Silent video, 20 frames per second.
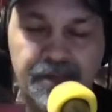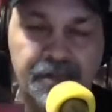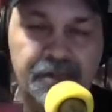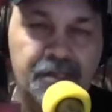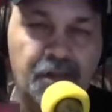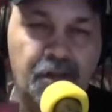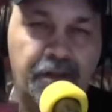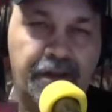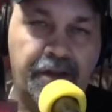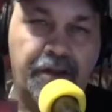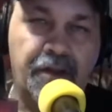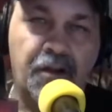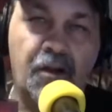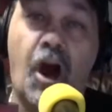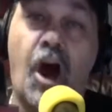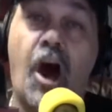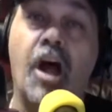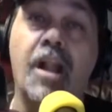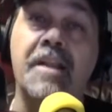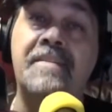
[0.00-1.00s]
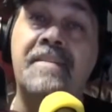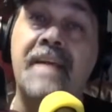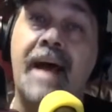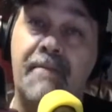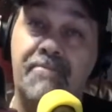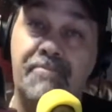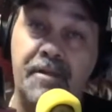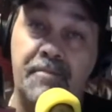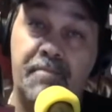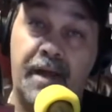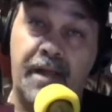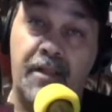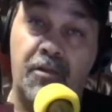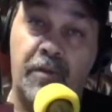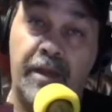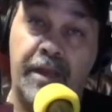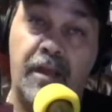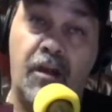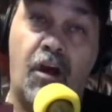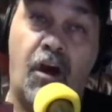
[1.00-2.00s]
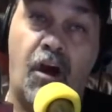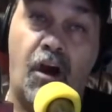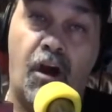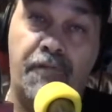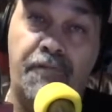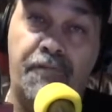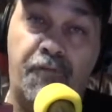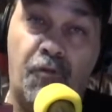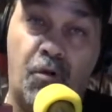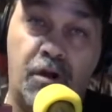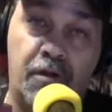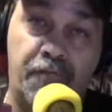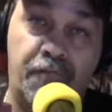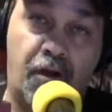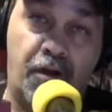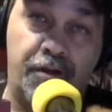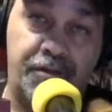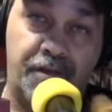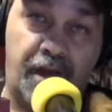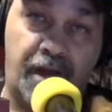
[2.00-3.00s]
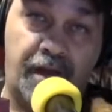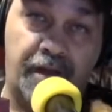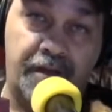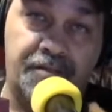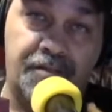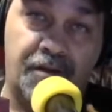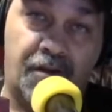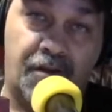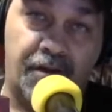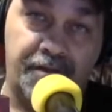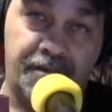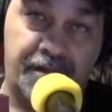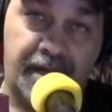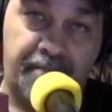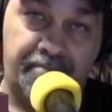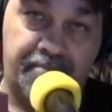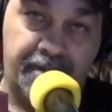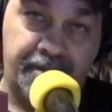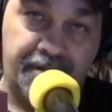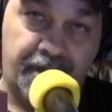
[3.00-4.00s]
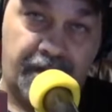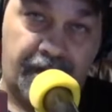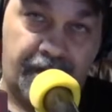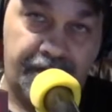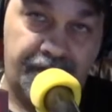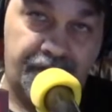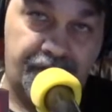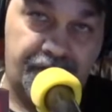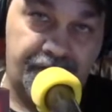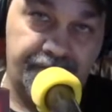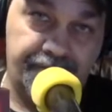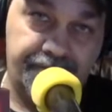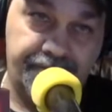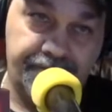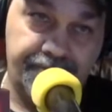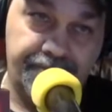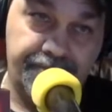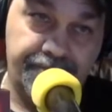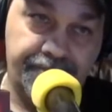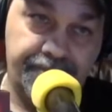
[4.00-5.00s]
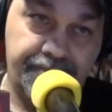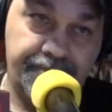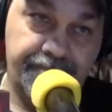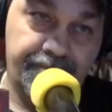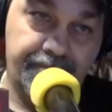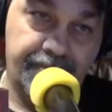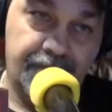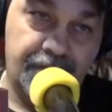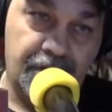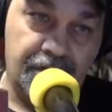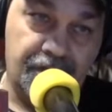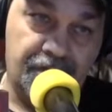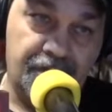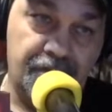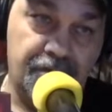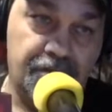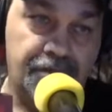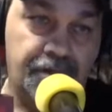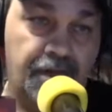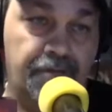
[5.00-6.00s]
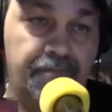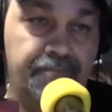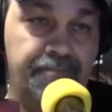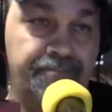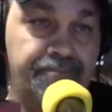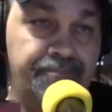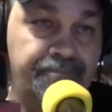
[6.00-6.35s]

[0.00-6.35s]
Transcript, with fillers: So there you go. All adopted, by the way. All four of our dogs are adopted dogs, just so you'll know.